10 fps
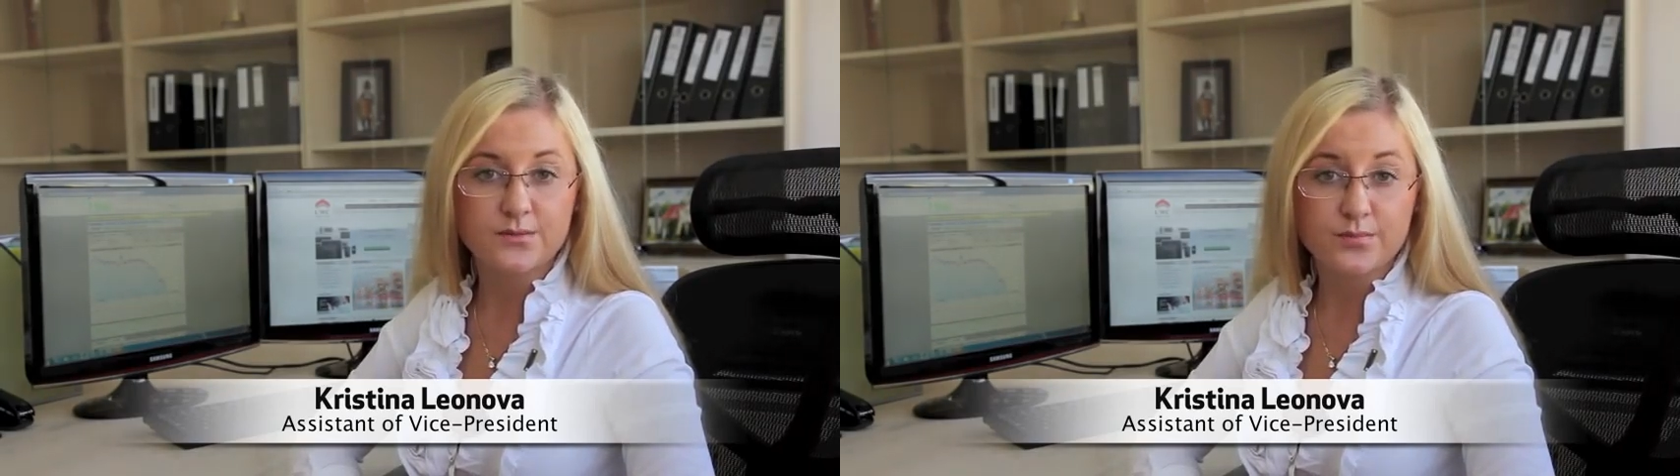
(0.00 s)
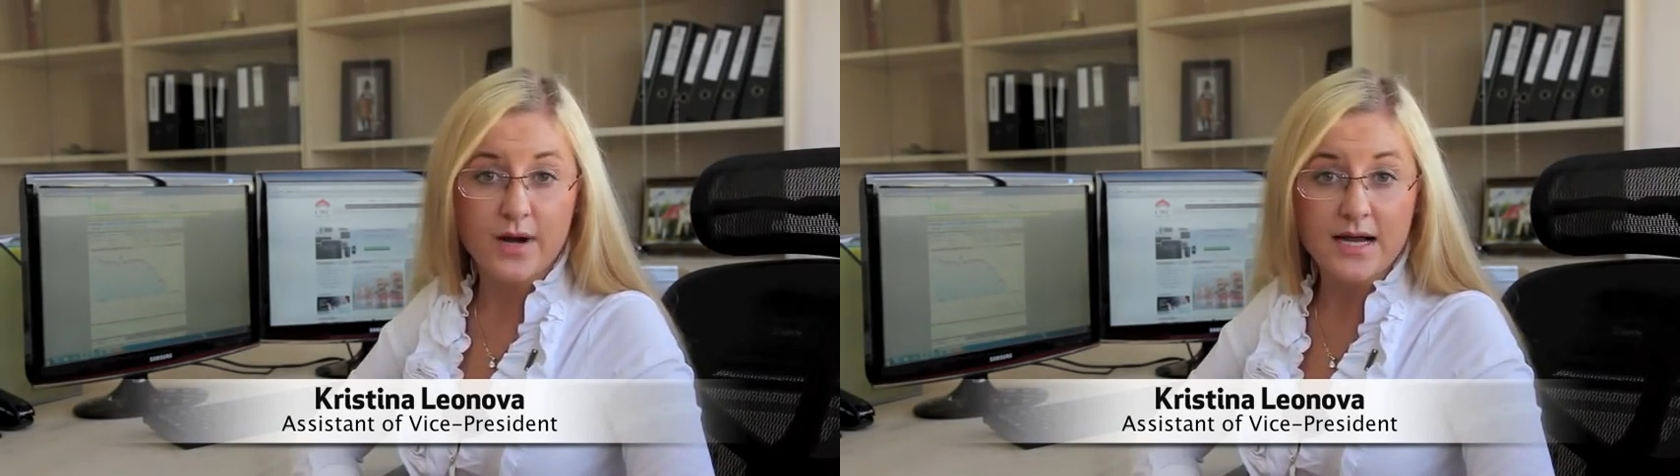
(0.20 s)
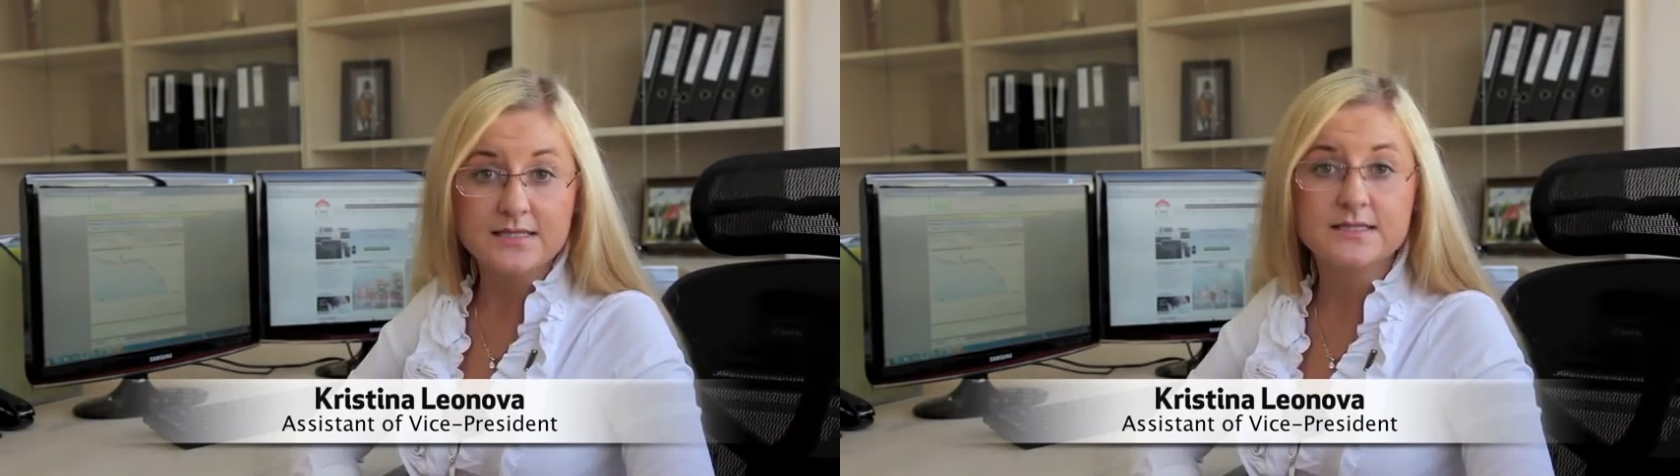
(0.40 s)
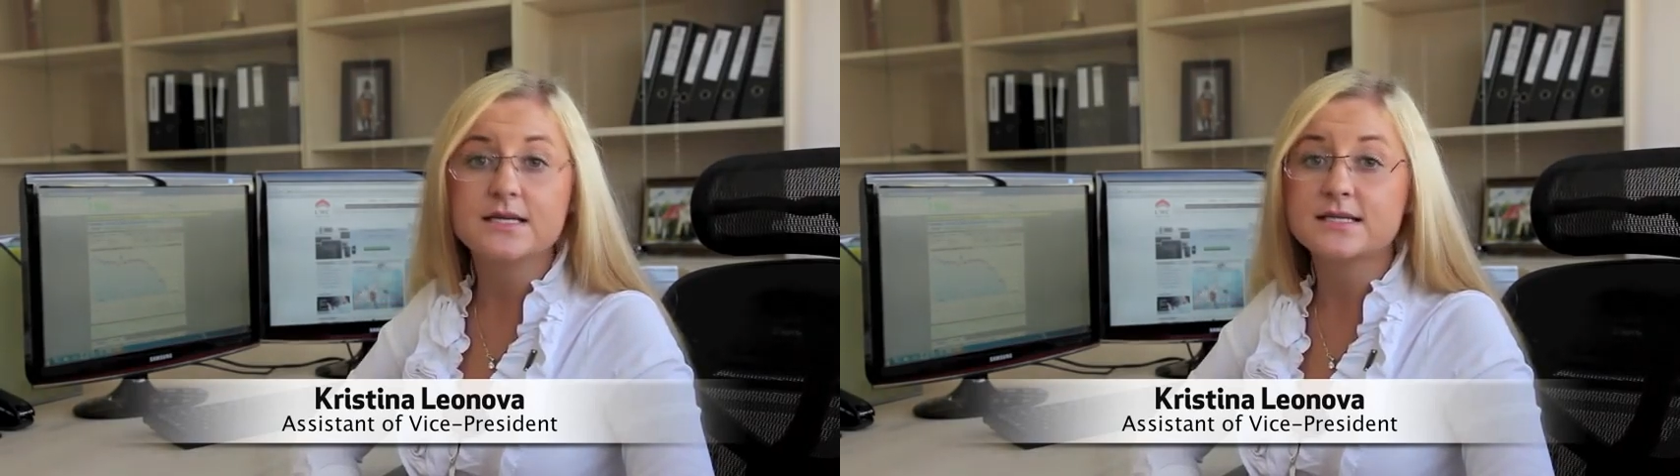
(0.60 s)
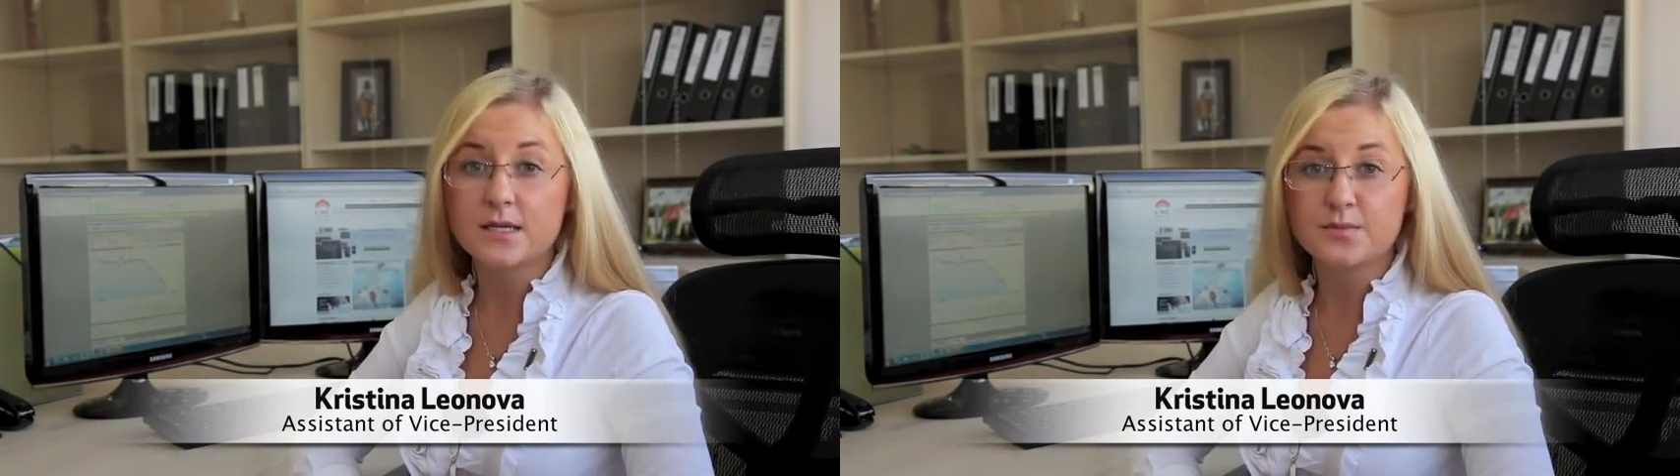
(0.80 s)
in price
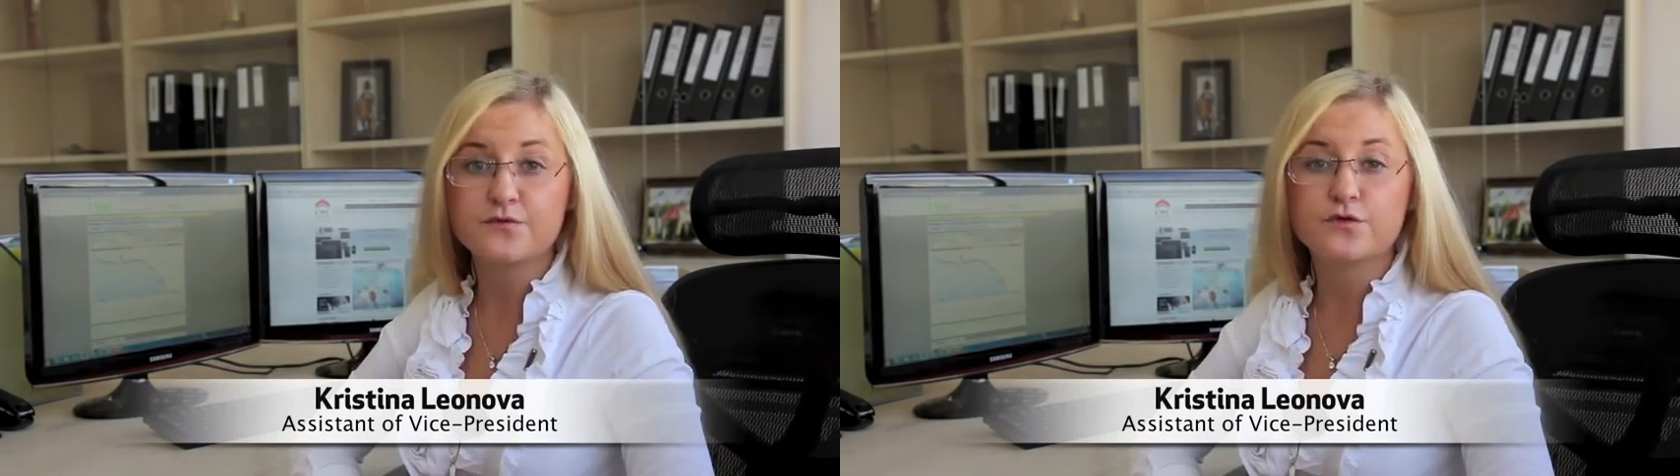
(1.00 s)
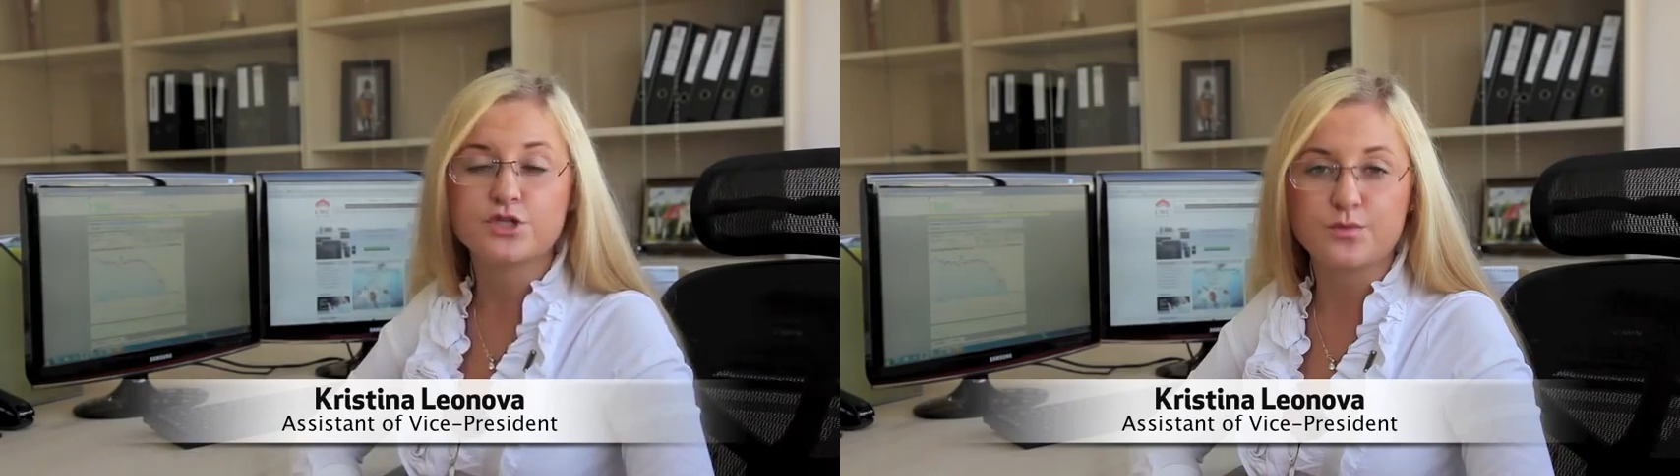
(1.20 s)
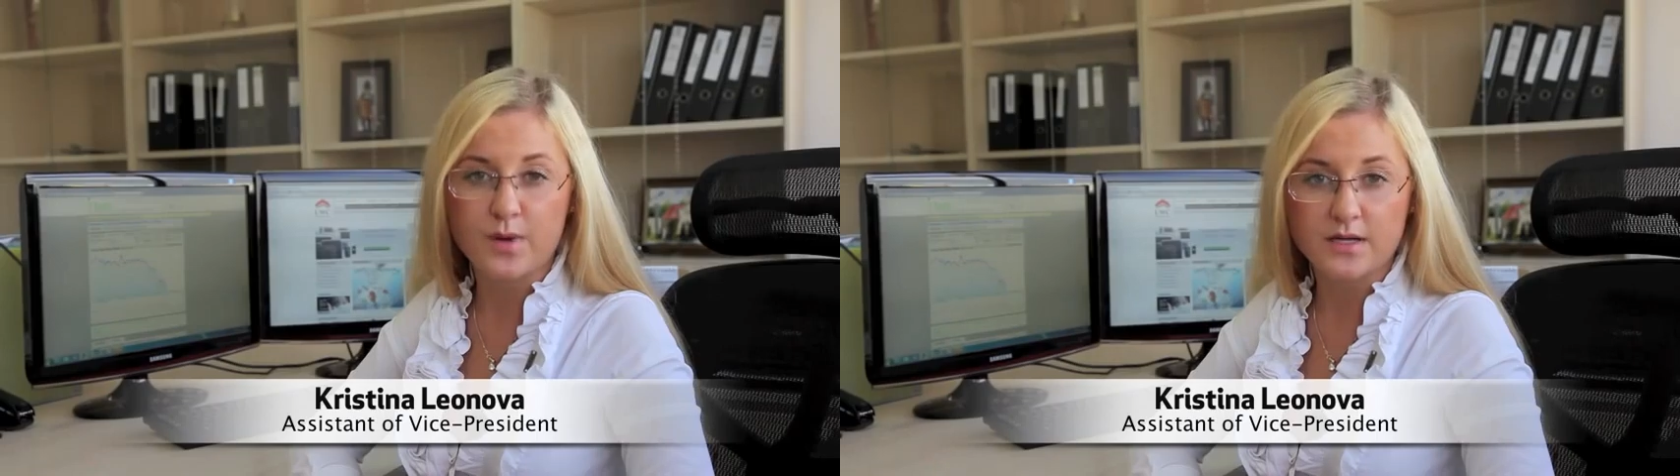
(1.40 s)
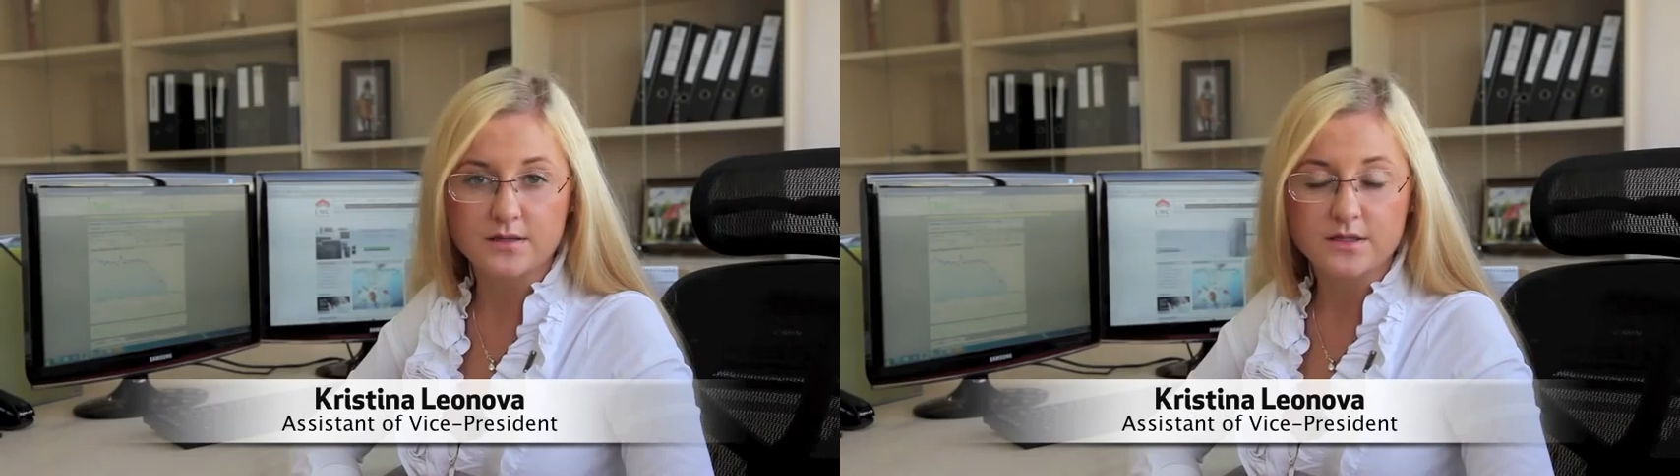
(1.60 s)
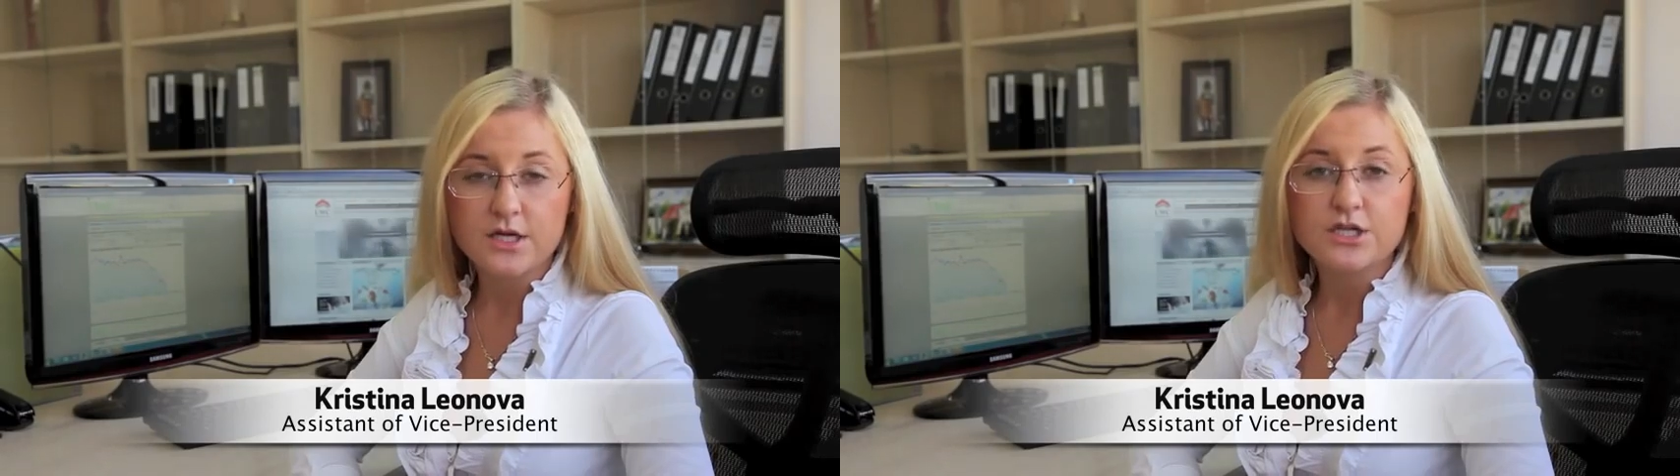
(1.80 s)
except for Japan.